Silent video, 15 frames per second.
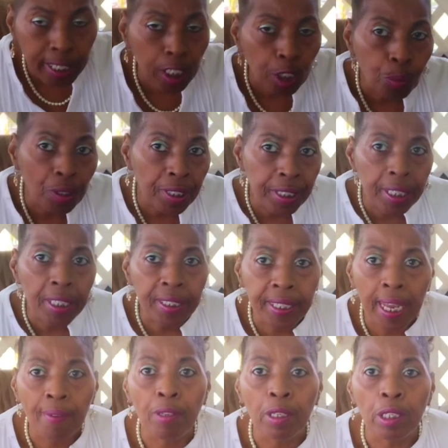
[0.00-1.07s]
this one does
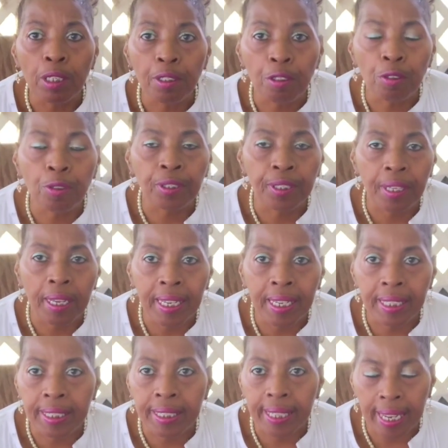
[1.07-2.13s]
have a little
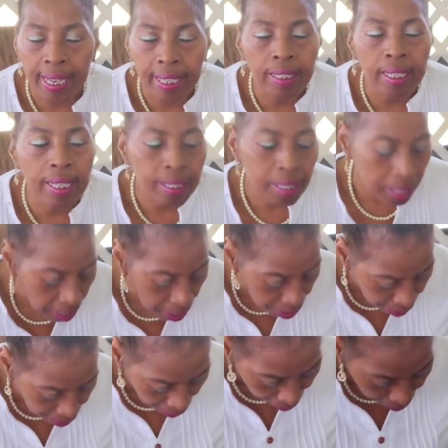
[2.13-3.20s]
ink stain in
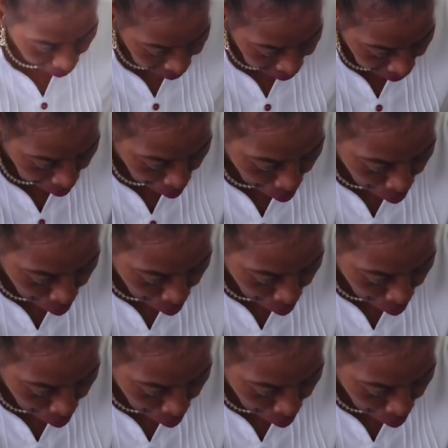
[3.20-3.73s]
here and I got it up